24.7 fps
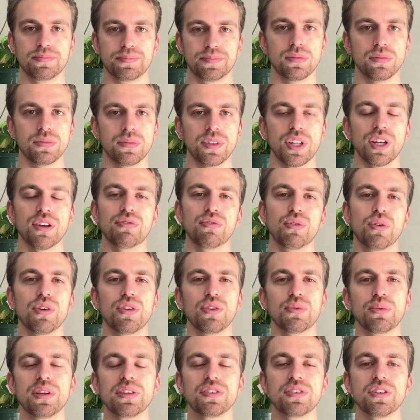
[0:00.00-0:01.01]
Therefore, the
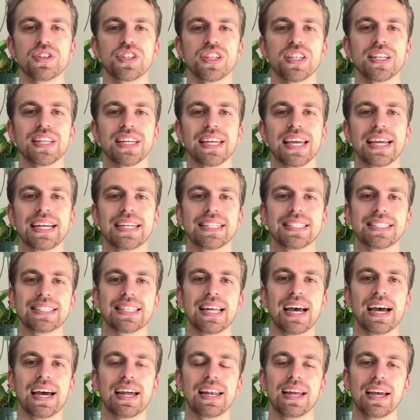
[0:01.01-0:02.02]
research indicates
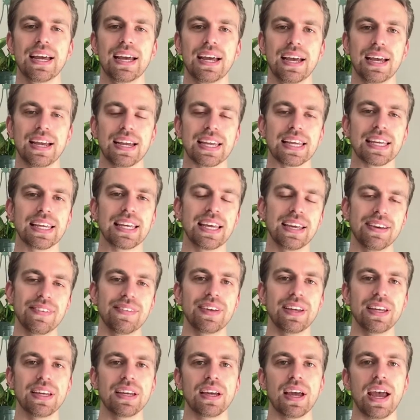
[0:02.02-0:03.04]
that
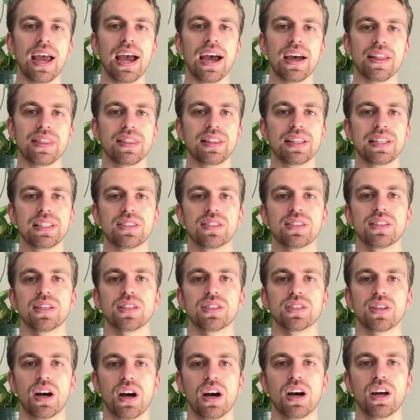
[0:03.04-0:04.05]
giving athletes the
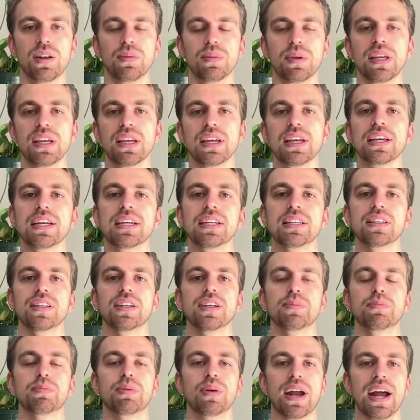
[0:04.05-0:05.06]
autonomy in
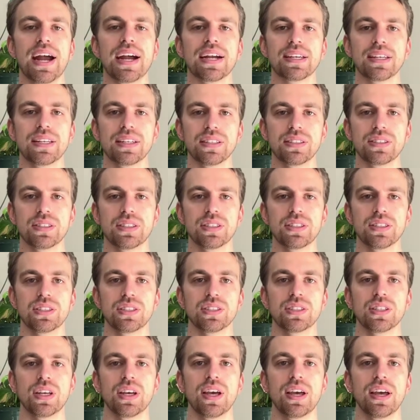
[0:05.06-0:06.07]
their
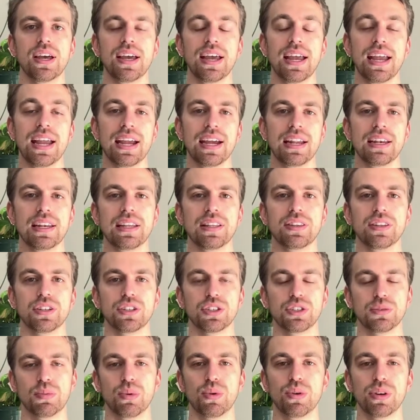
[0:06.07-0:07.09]
practices and in their
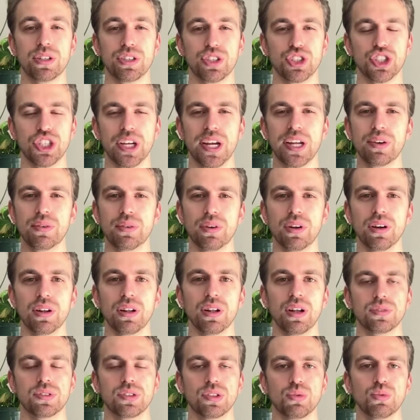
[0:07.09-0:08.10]
sport in general
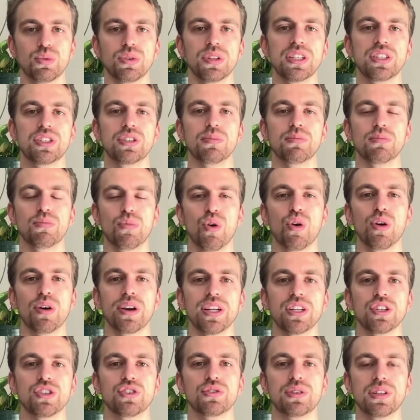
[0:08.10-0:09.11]
will lead to more
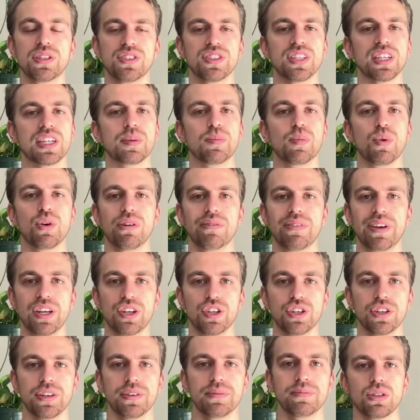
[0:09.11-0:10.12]
intrinsic
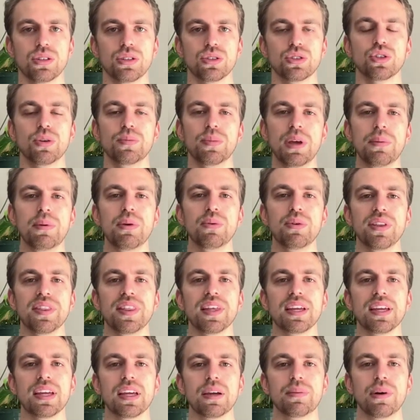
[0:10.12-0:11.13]
motivation. So maybe when
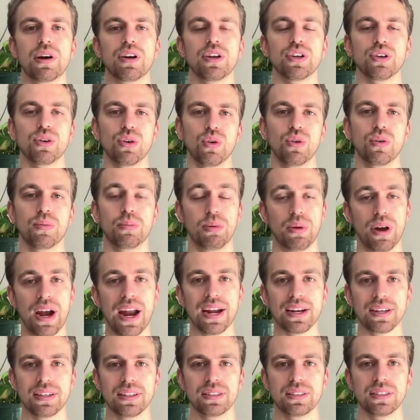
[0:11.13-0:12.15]
thinking about your own
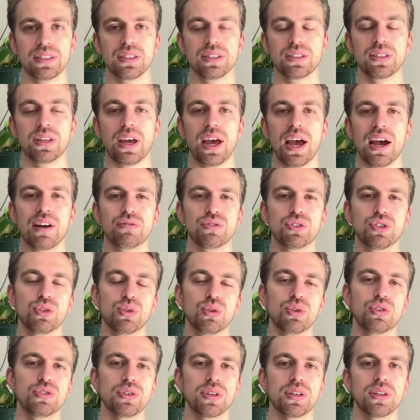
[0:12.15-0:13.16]
practices, have
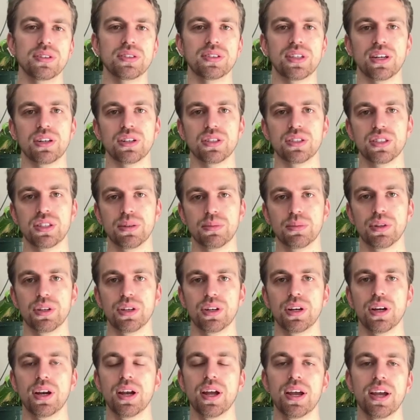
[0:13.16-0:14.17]
two drills that are
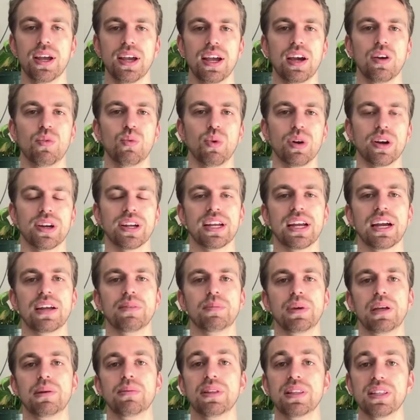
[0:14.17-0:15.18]
similar and working on
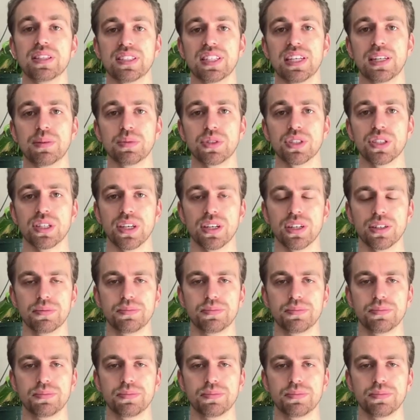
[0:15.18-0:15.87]
maybe the same skill.